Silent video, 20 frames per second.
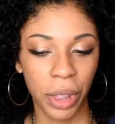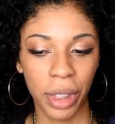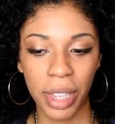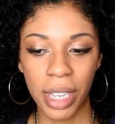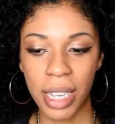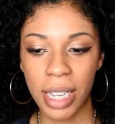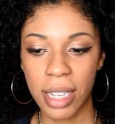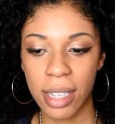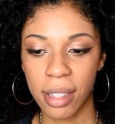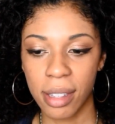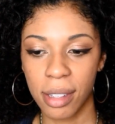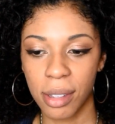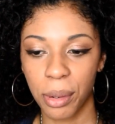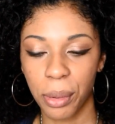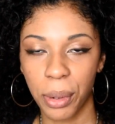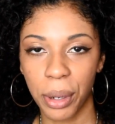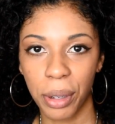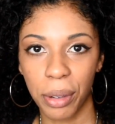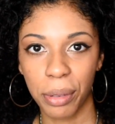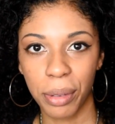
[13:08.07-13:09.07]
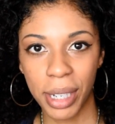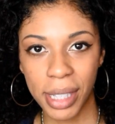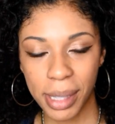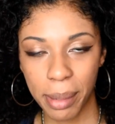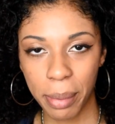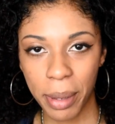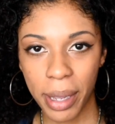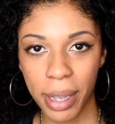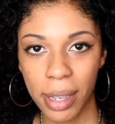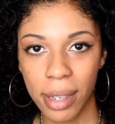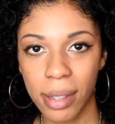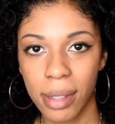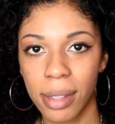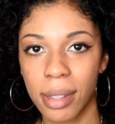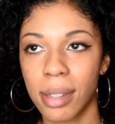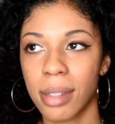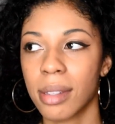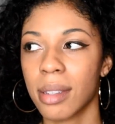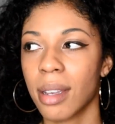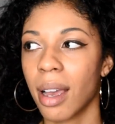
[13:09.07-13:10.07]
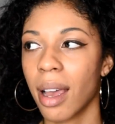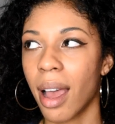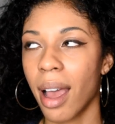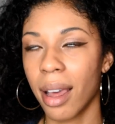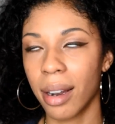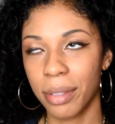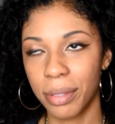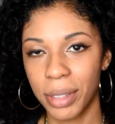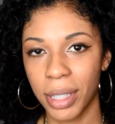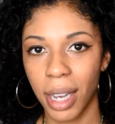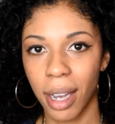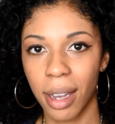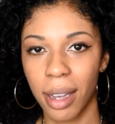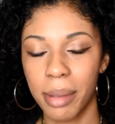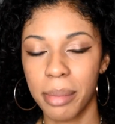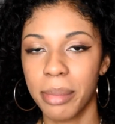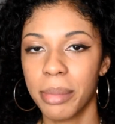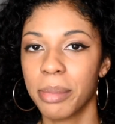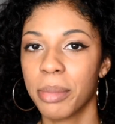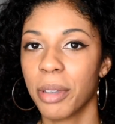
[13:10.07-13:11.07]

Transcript: these oil recipes ahead of time